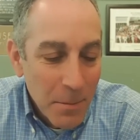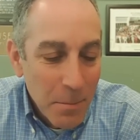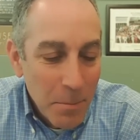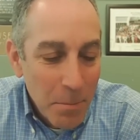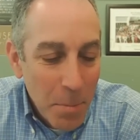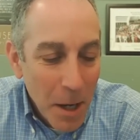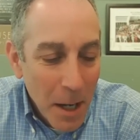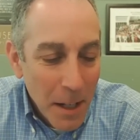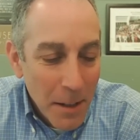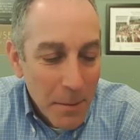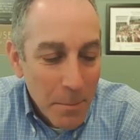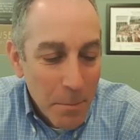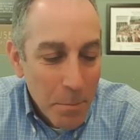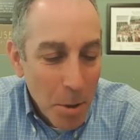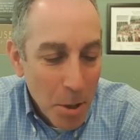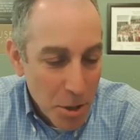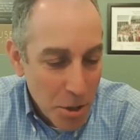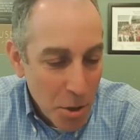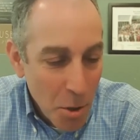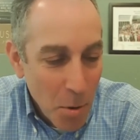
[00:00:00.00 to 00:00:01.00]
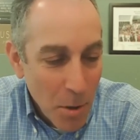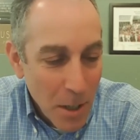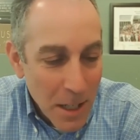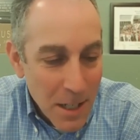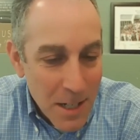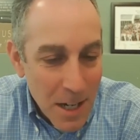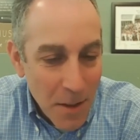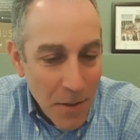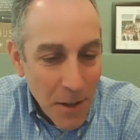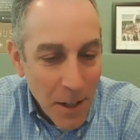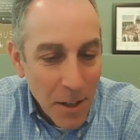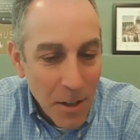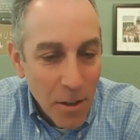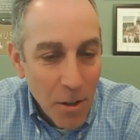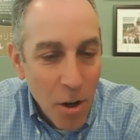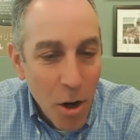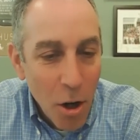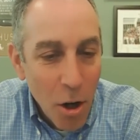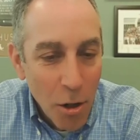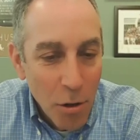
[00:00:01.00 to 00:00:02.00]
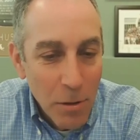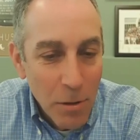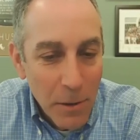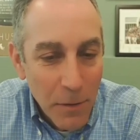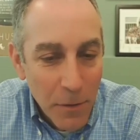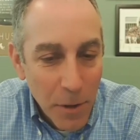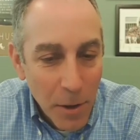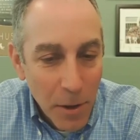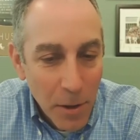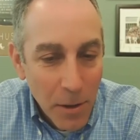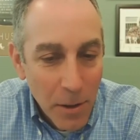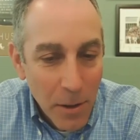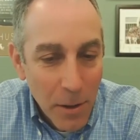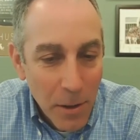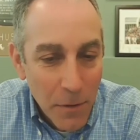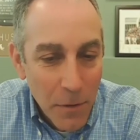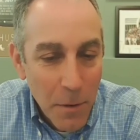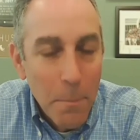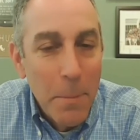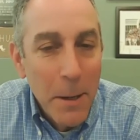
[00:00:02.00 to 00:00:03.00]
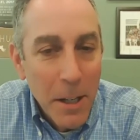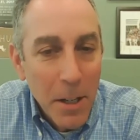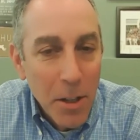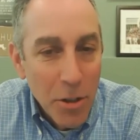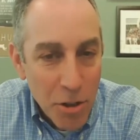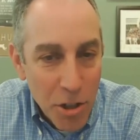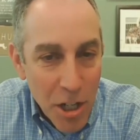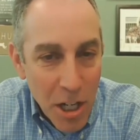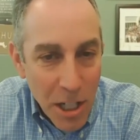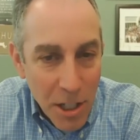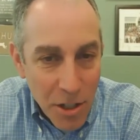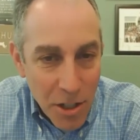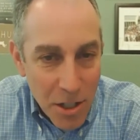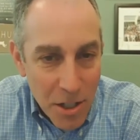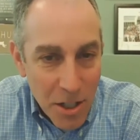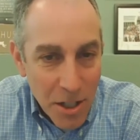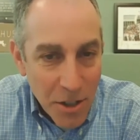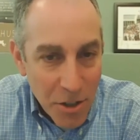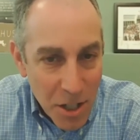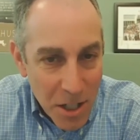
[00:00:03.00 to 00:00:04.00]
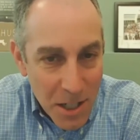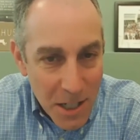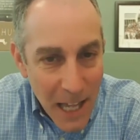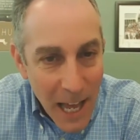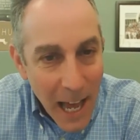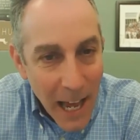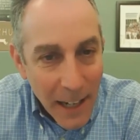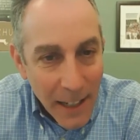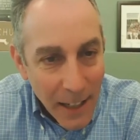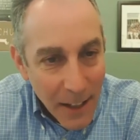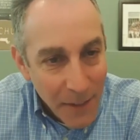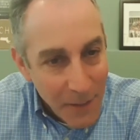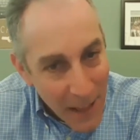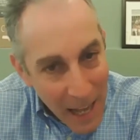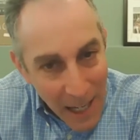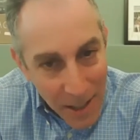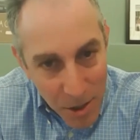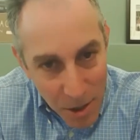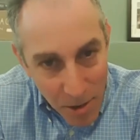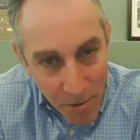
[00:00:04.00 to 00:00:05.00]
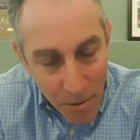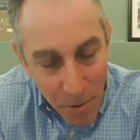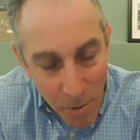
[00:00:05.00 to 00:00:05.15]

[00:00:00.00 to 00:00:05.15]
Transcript: But Bostonians, I think, are hungry for for bigger changes than just that, and that's going to